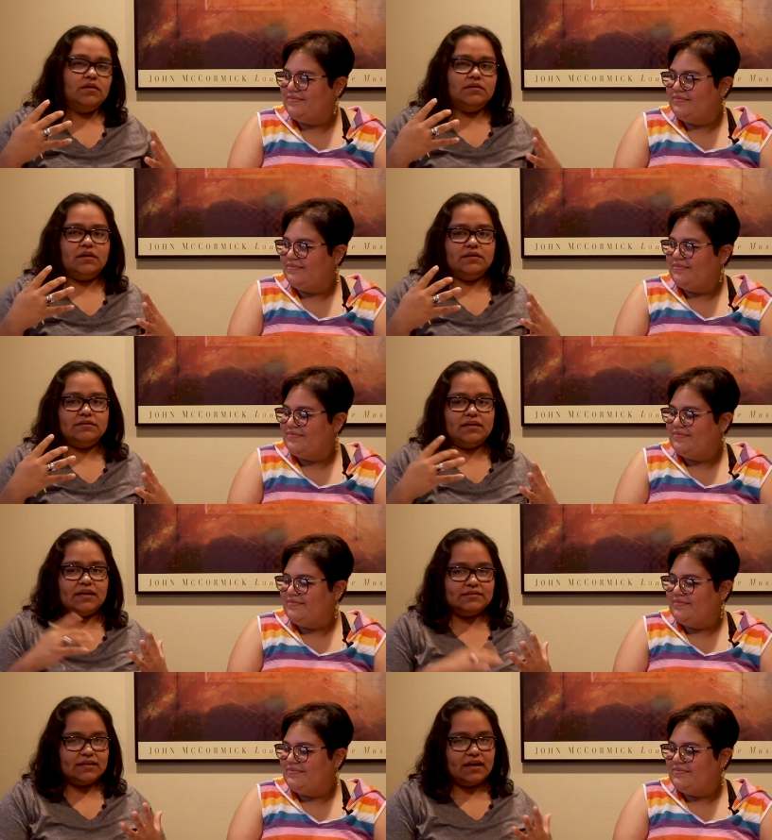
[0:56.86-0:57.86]
Speaker 1: things like
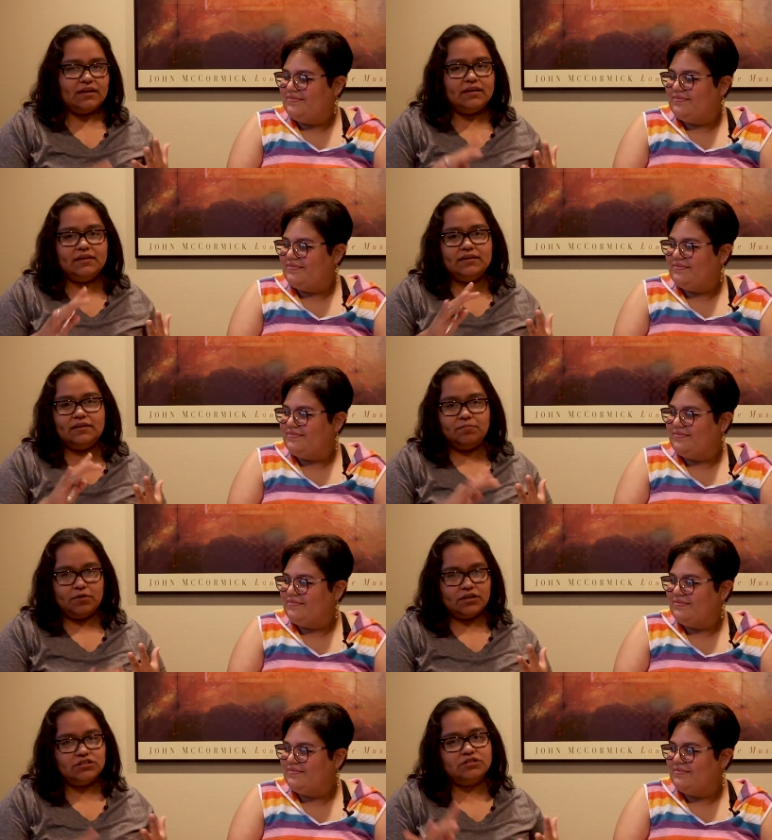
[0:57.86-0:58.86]
anxiety,
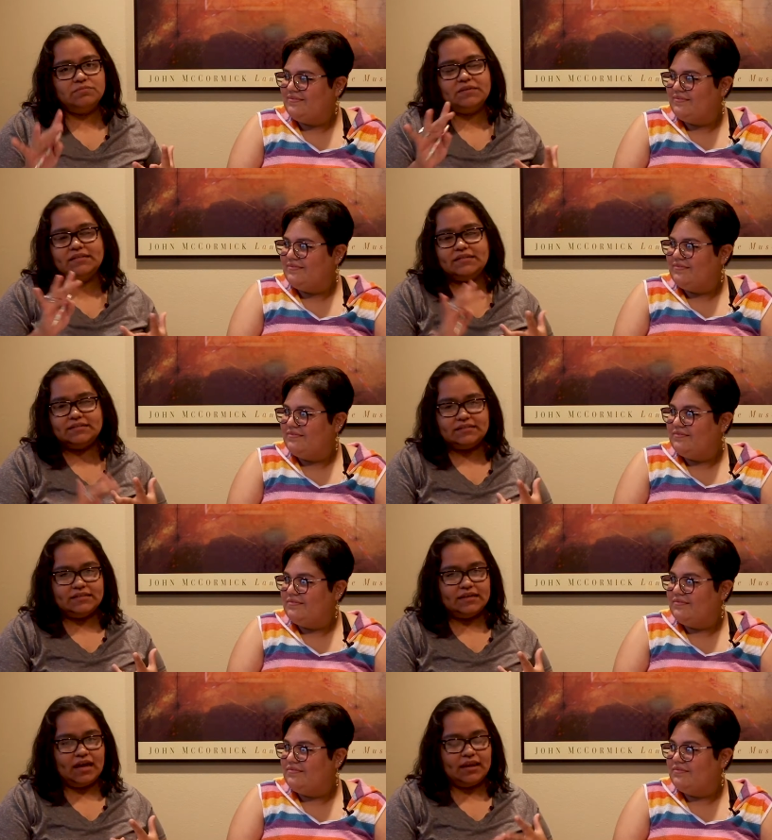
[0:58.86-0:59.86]
depression,
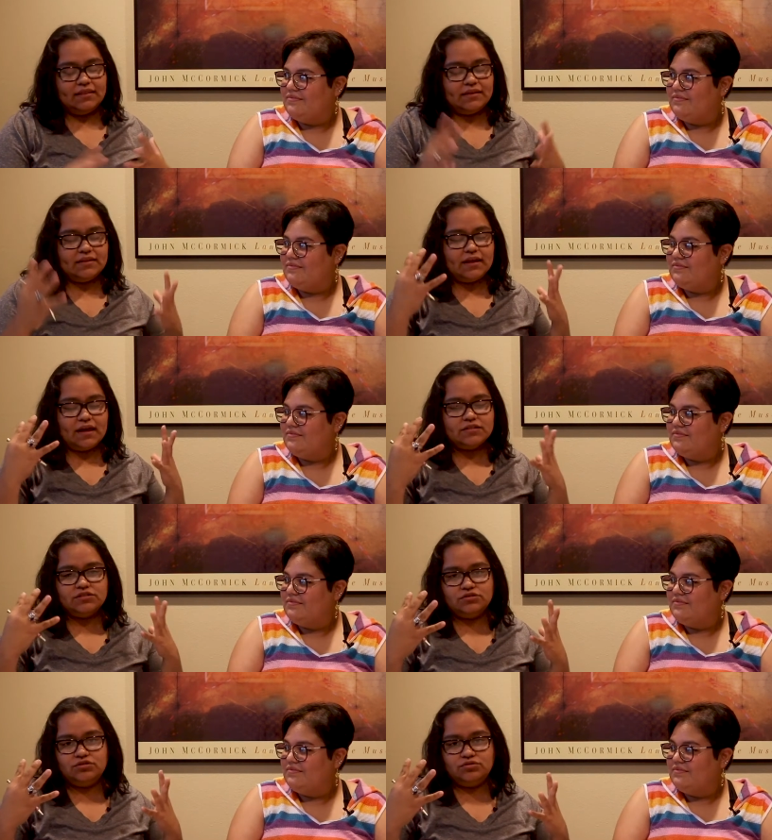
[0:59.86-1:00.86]
PTSD, anything that has
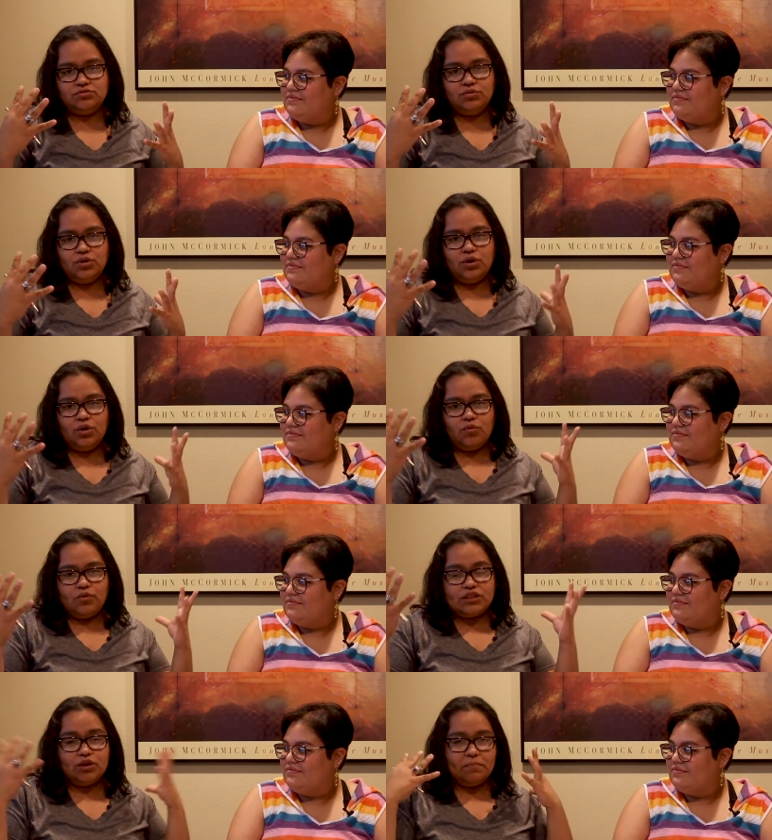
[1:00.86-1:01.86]
to do
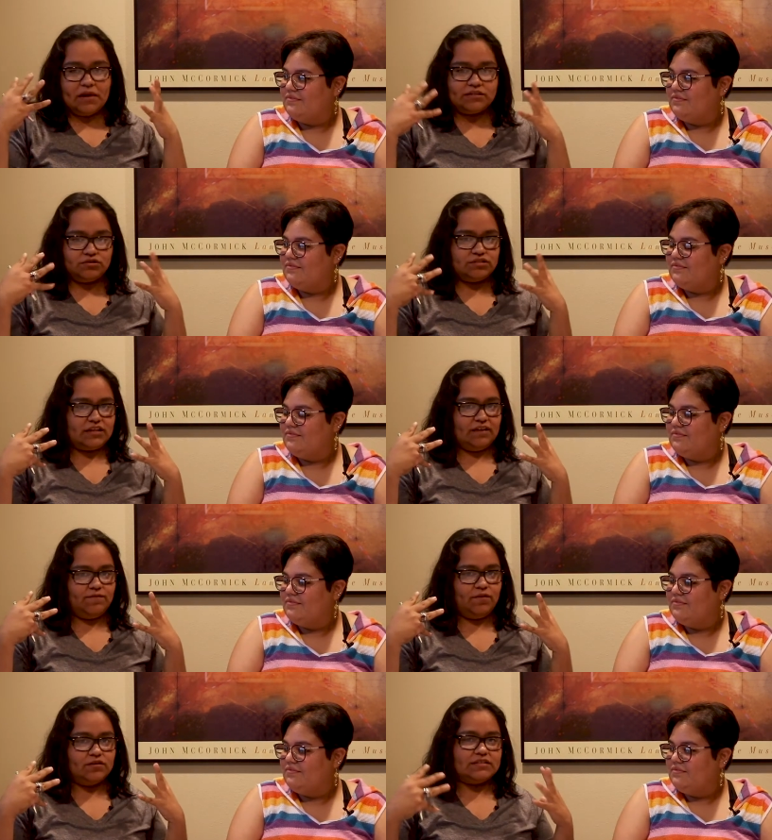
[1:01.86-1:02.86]
with your mental state
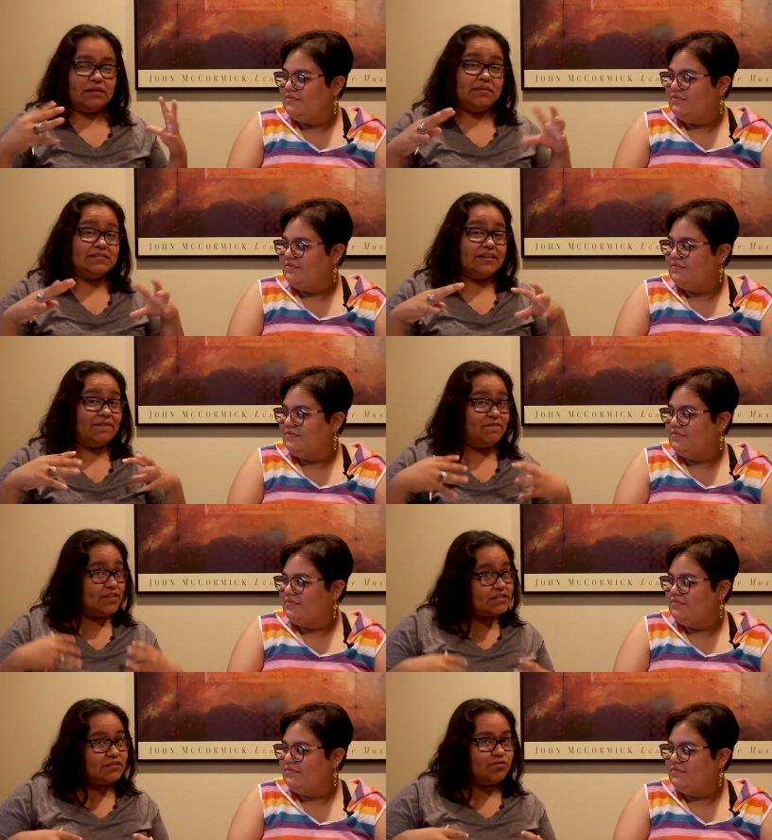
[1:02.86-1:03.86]
first. I'm not saying
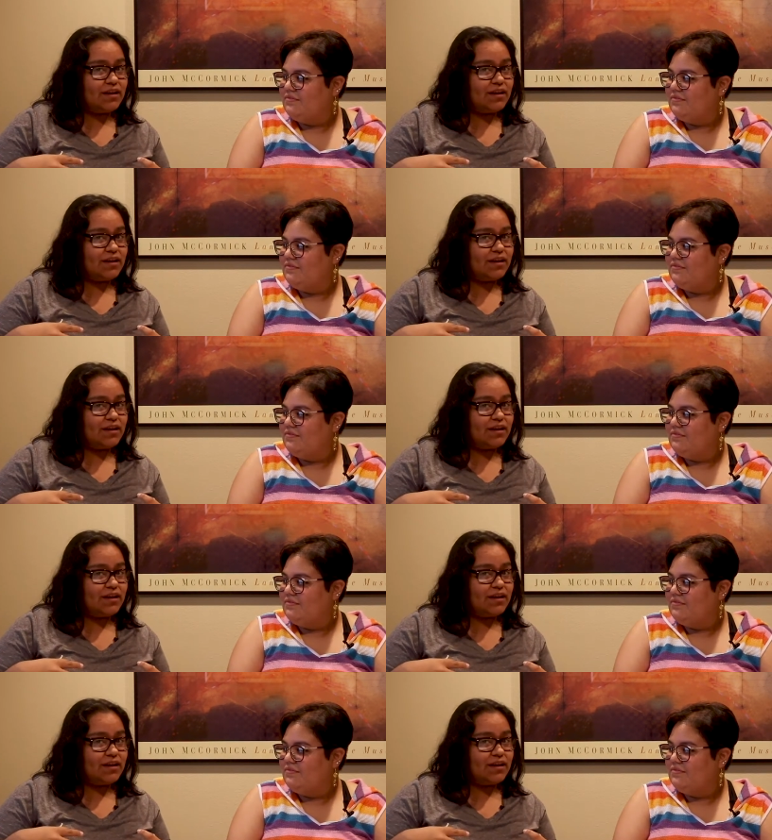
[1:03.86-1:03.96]
physical